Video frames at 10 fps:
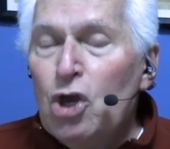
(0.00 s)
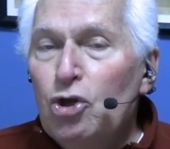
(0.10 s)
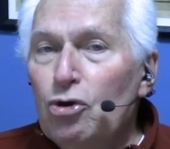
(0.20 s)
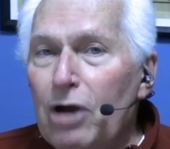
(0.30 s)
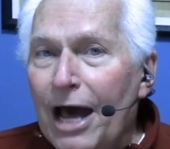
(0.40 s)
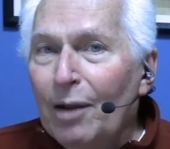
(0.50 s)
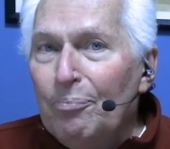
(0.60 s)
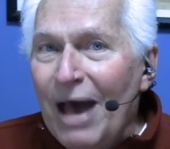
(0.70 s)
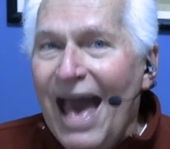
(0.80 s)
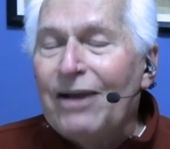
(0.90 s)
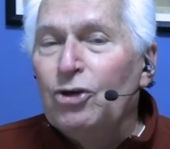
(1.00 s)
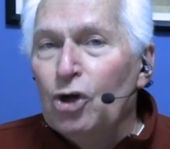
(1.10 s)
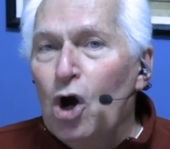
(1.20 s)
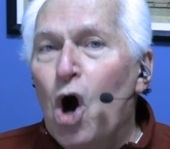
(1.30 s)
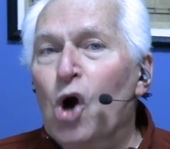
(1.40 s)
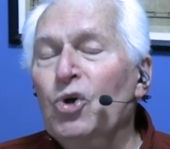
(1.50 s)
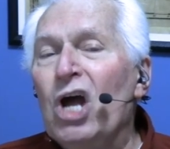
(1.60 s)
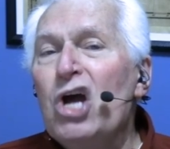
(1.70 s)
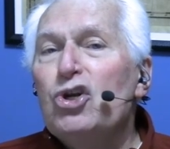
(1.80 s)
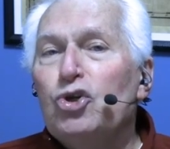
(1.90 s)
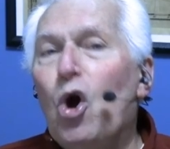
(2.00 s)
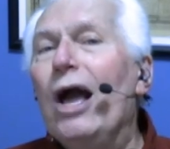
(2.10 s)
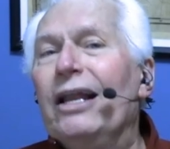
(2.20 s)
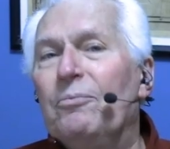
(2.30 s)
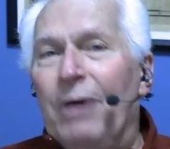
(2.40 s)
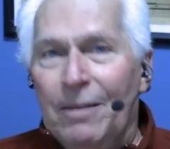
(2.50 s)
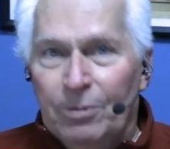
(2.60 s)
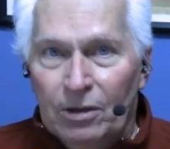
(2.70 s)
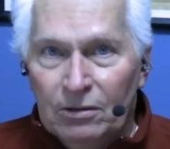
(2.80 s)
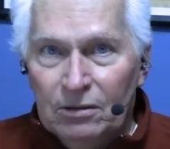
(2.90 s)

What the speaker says: you got to pack your own toilet paper.